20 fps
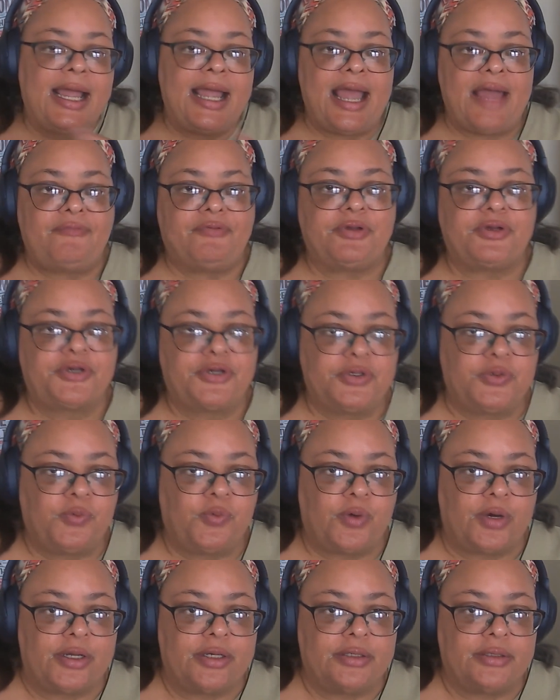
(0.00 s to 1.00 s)
I have a good
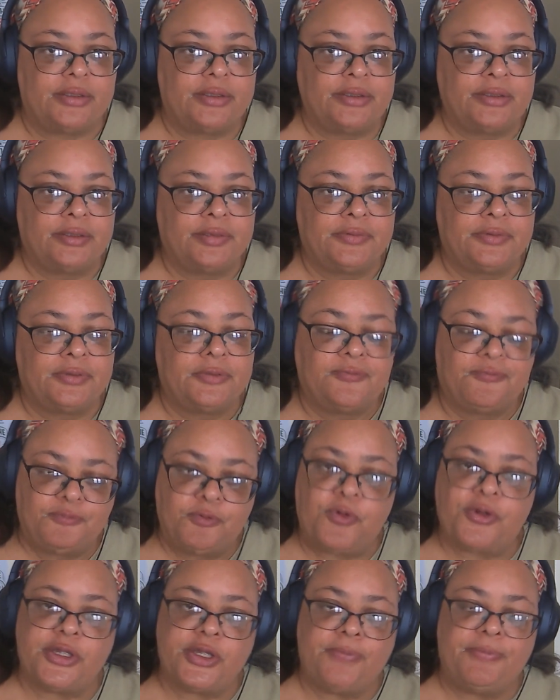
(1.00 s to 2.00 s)
one
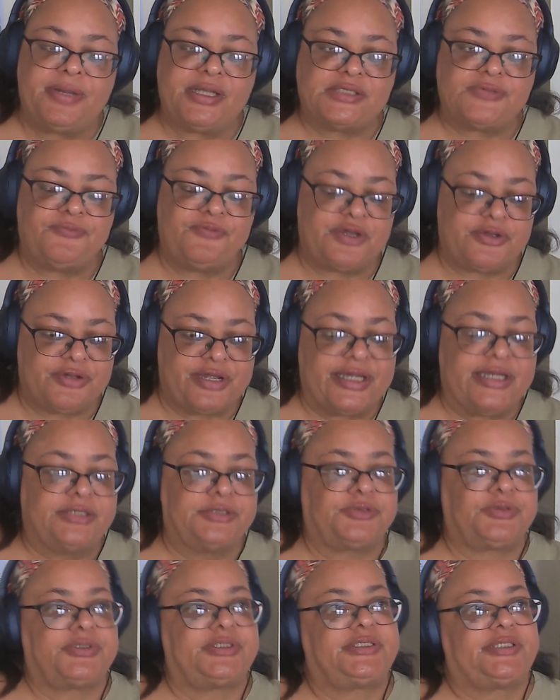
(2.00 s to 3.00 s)
for you, but it's very
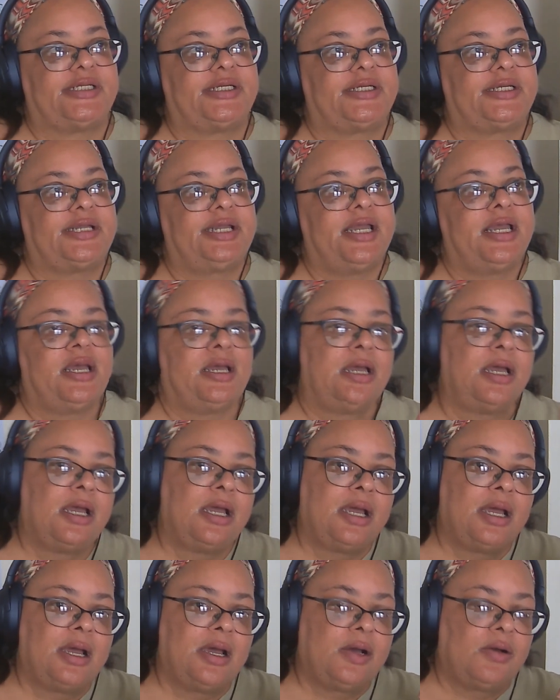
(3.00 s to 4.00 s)
interesting
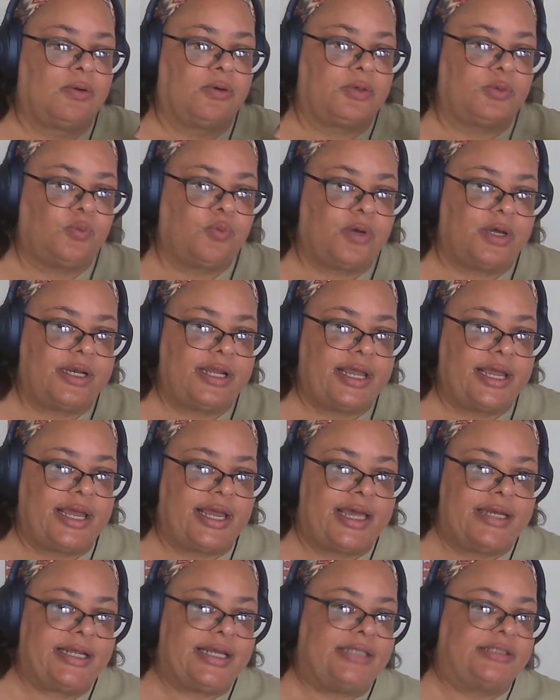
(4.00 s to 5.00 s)
on one
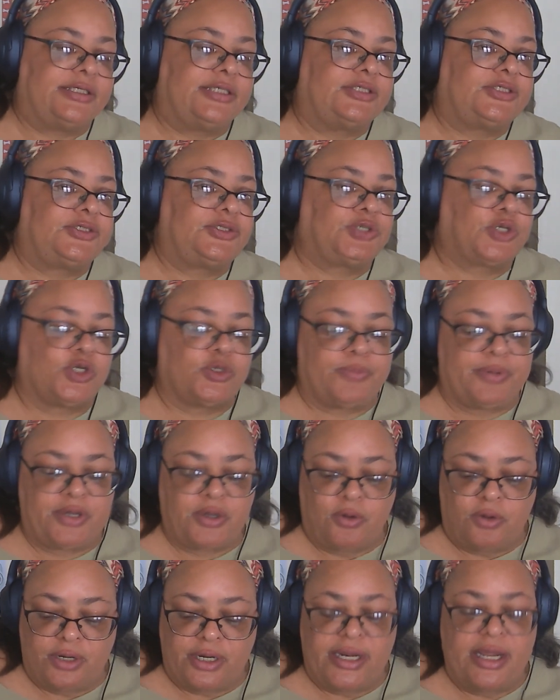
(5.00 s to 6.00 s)
hand and
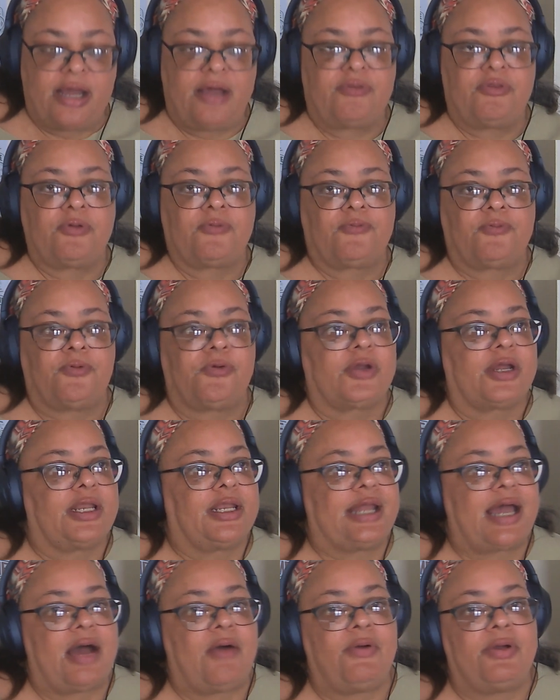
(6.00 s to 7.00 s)
disturbing on the other for
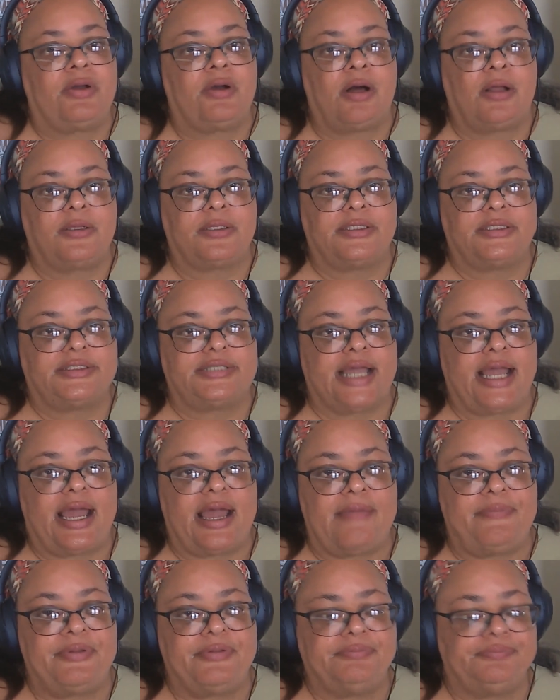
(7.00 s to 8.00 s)
allowing all this to
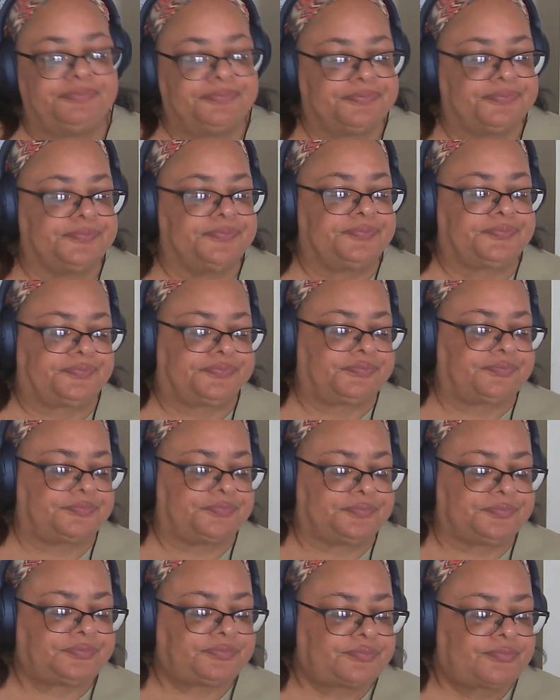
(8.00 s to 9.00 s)
happen.
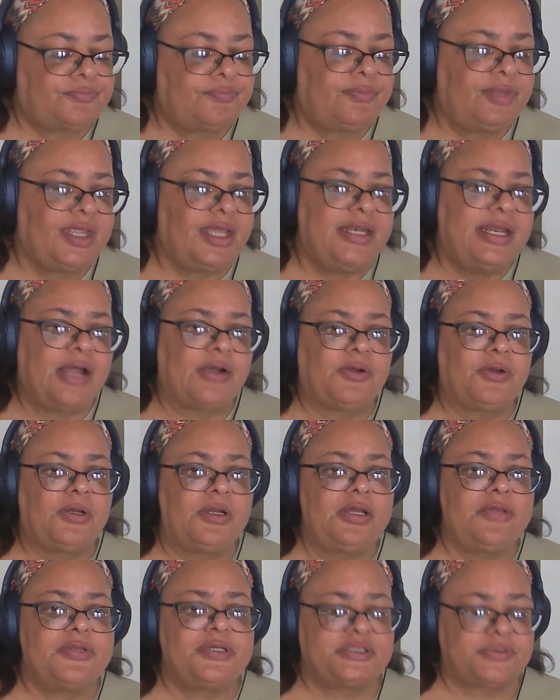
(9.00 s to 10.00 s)
Now,
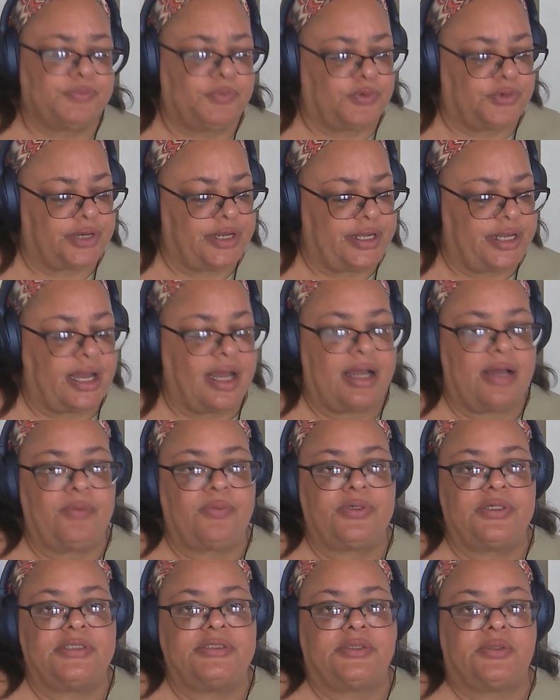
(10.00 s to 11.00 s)
earlier this morning, I
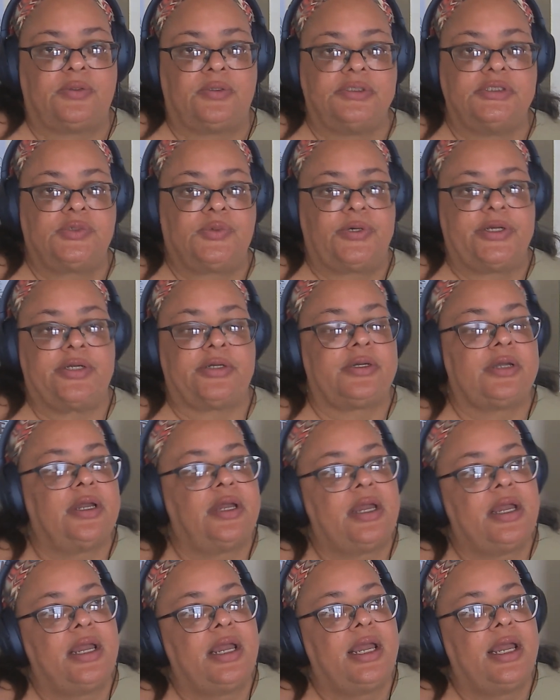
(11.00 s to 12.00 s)
was on Twitter
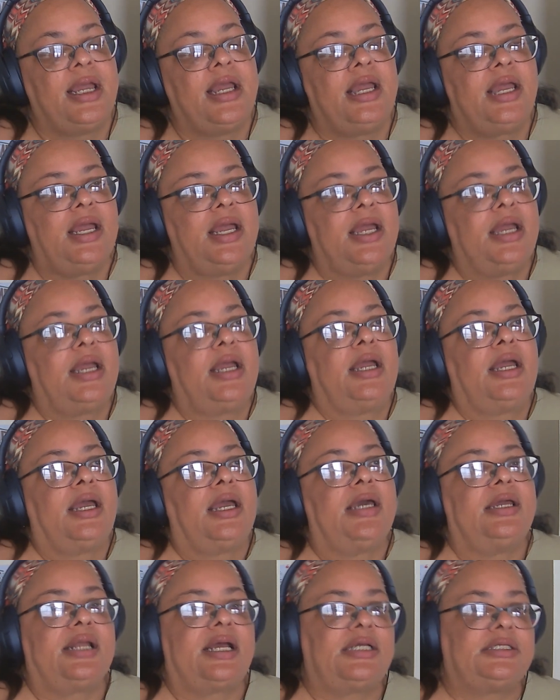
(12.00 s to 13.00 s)

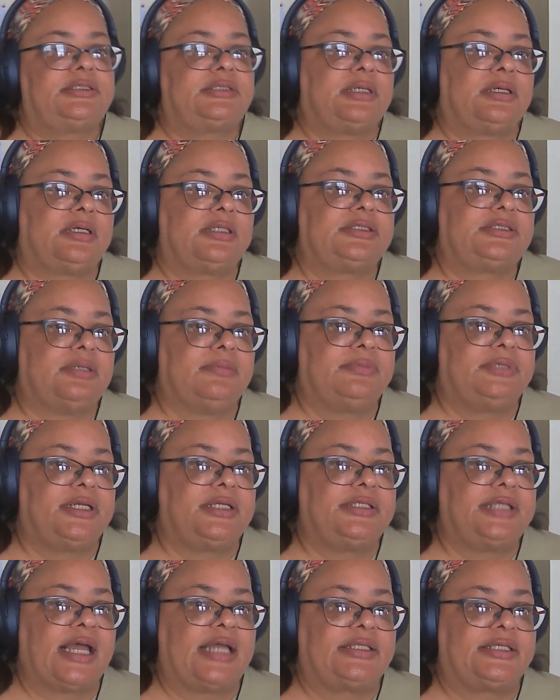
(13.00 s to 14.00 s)
and I saw
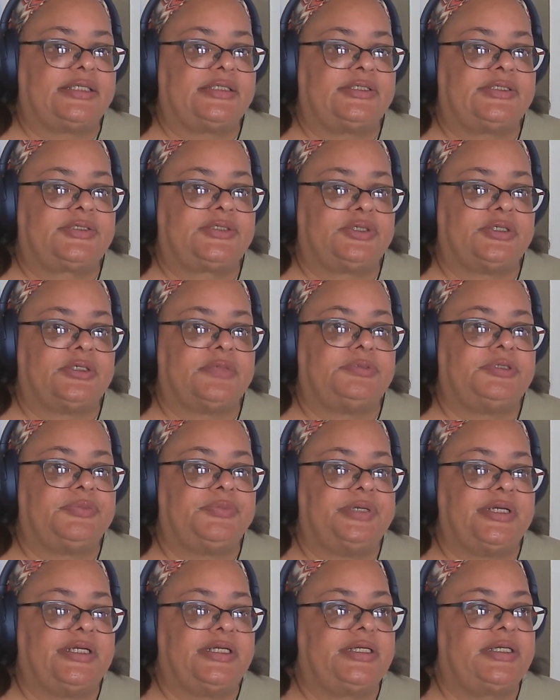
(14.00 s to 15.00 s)
something that disturbed
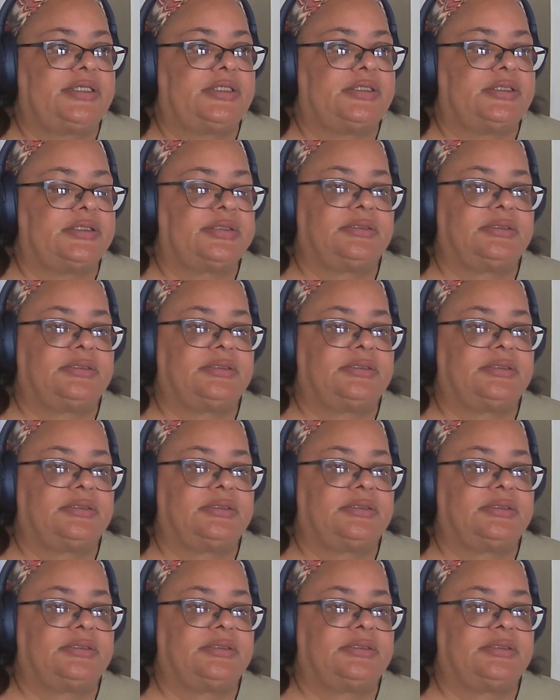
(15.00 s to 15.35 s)
me